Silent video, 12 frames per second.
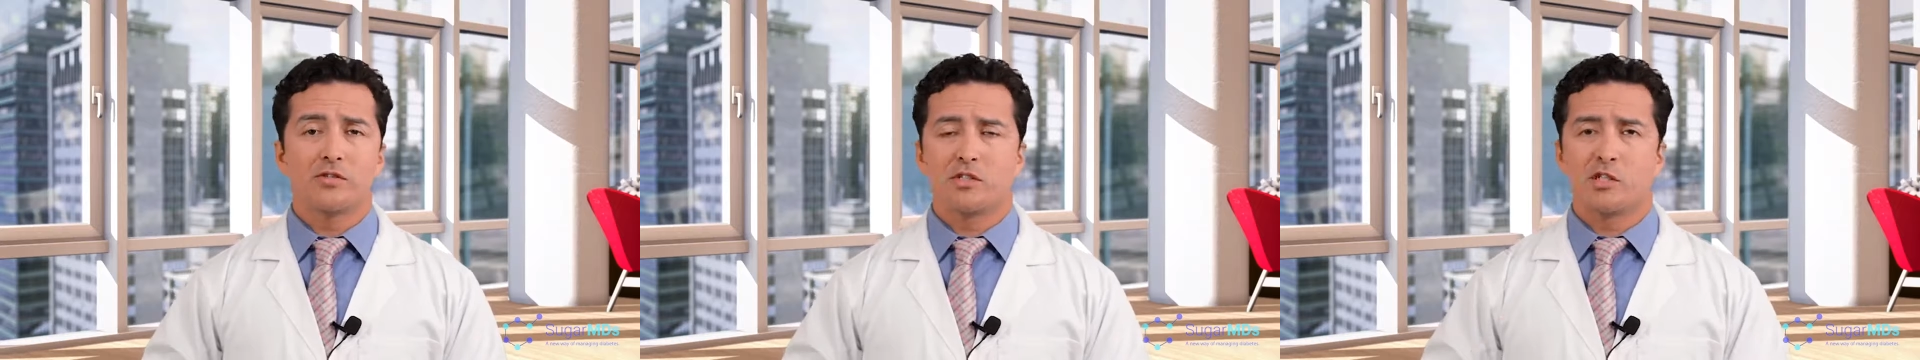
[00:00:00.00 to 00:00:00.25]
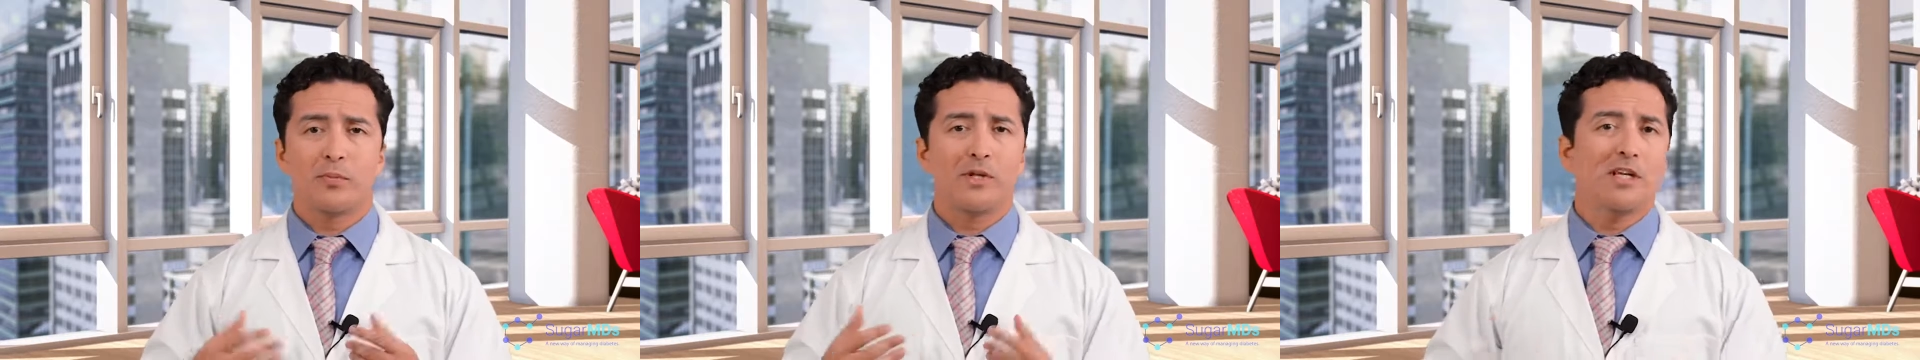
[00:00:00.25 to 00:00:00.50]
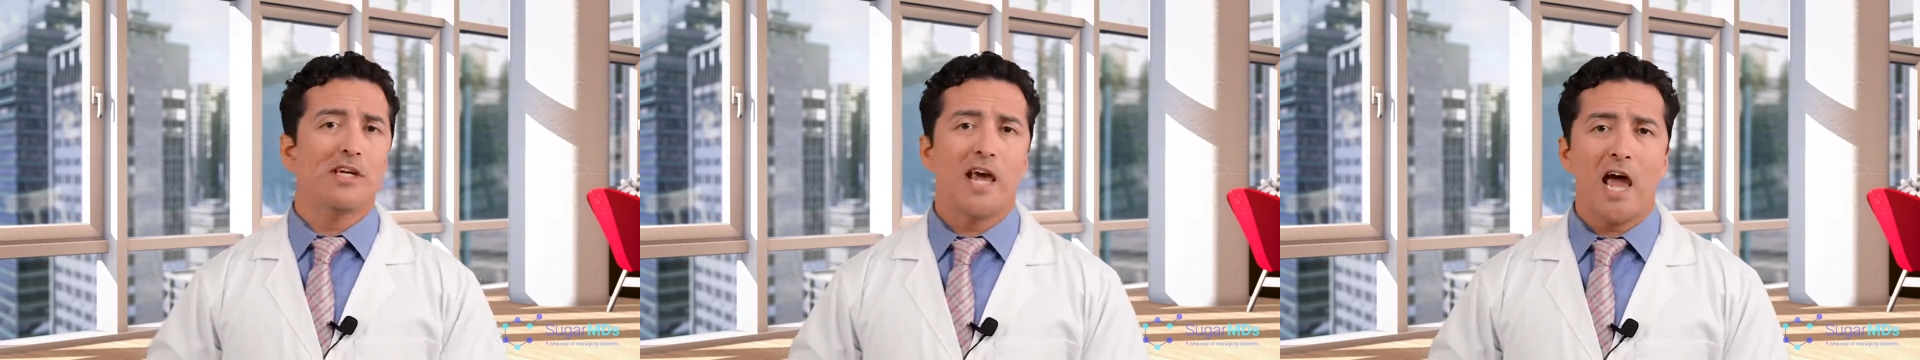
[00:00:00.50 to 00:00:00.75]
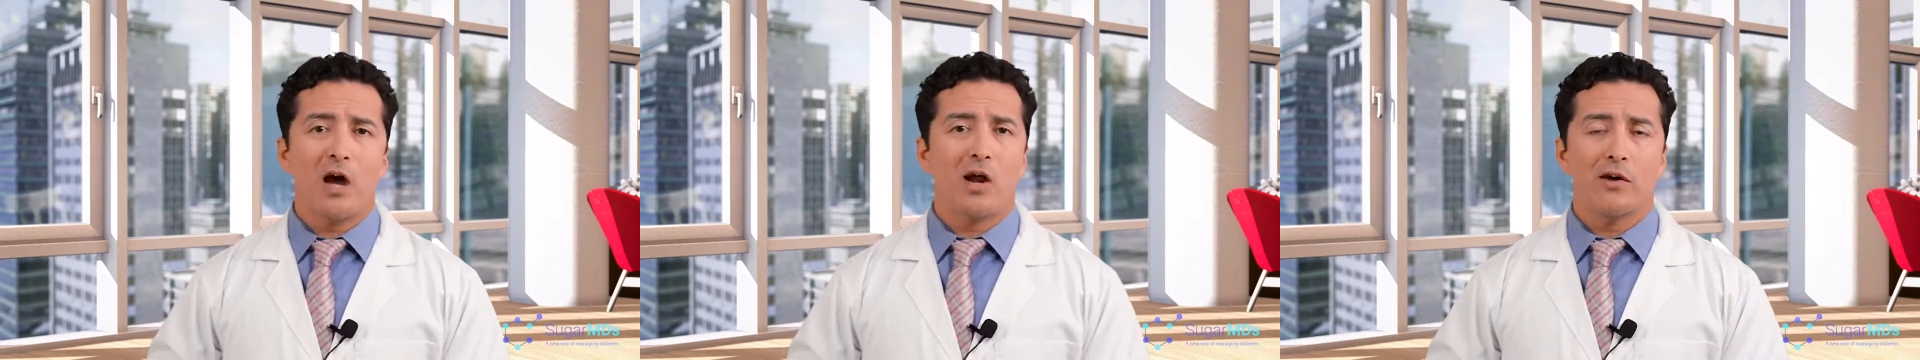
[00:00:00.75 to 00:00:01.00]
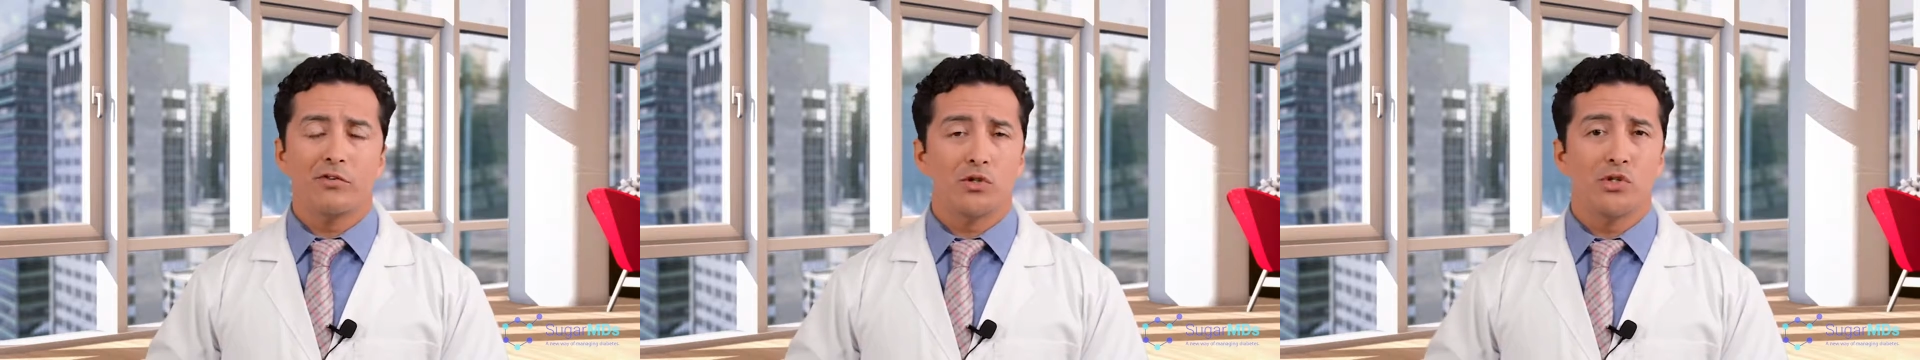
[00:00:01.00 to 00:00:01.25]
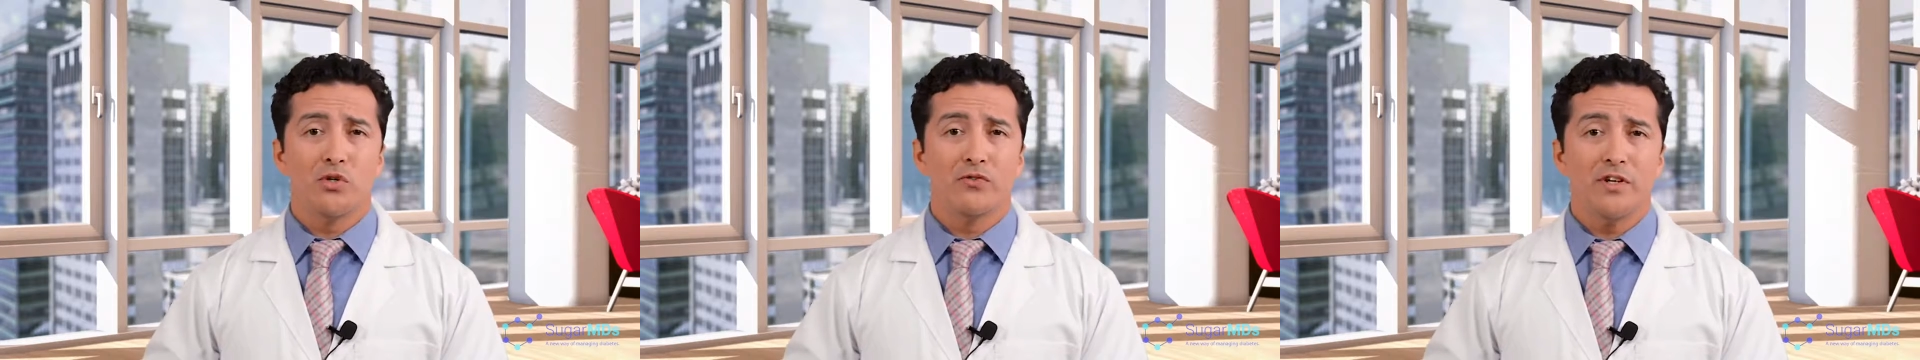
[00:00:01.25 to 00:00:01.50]
spilling it out
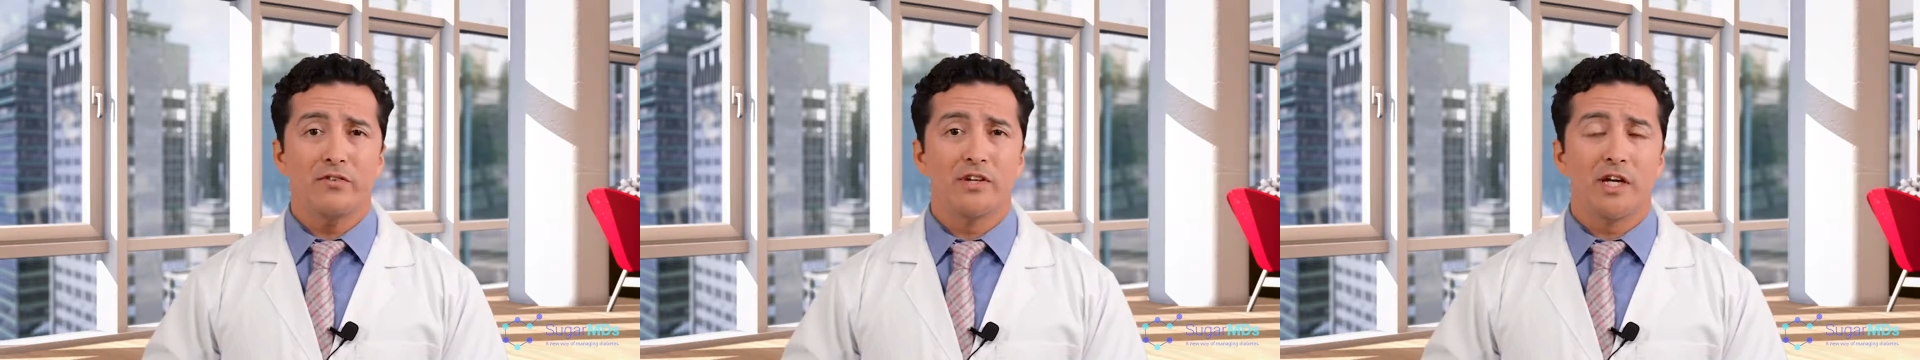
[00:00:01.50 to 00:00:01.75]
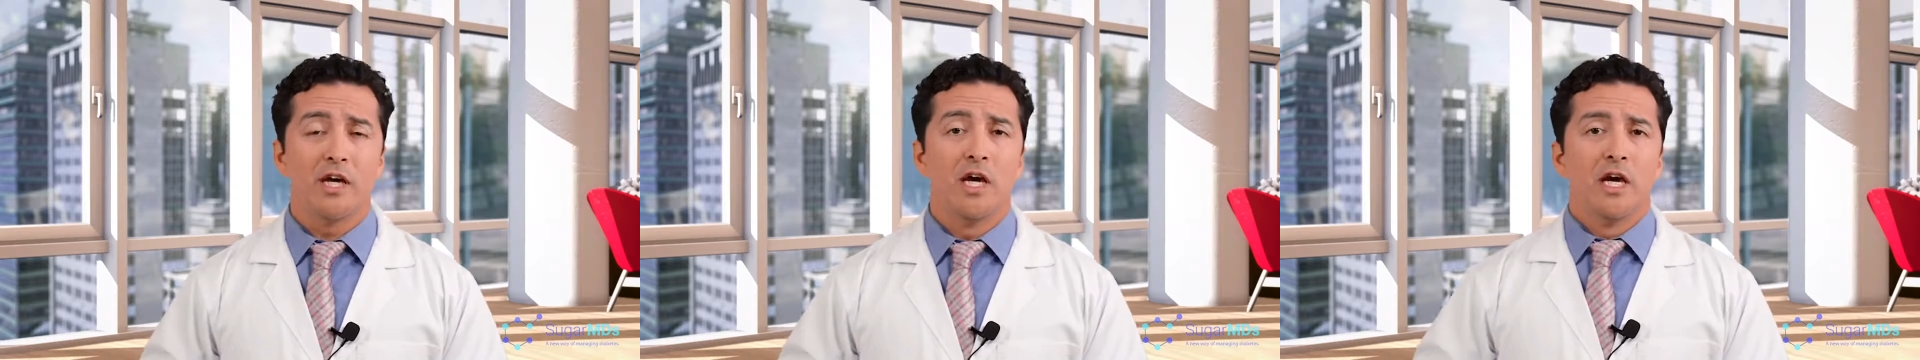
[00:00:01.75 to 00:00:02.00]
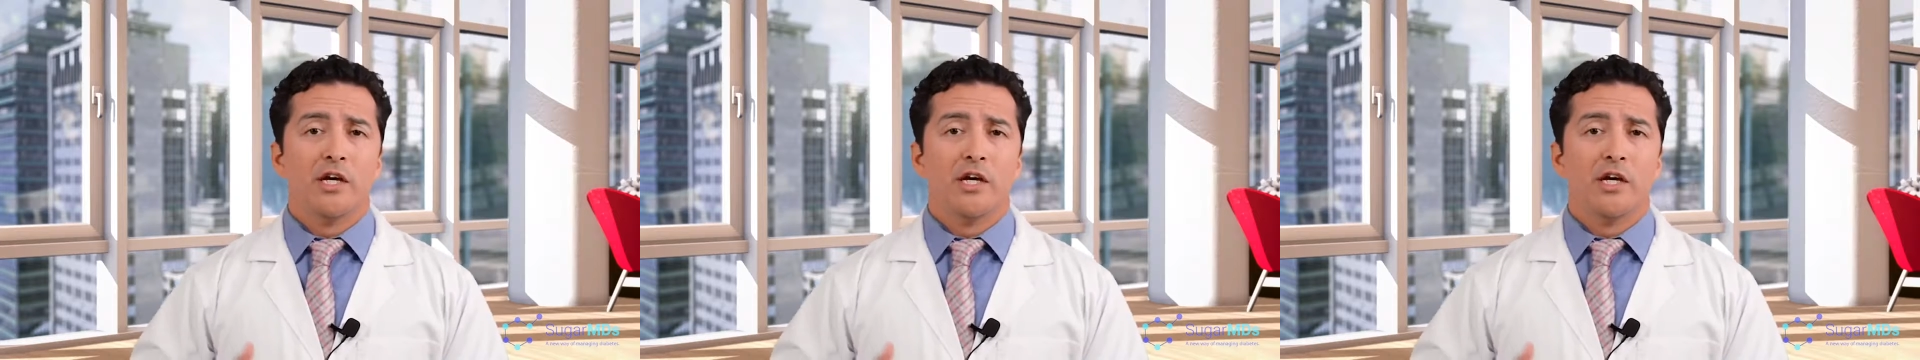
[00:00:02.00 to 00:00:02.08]
after 250.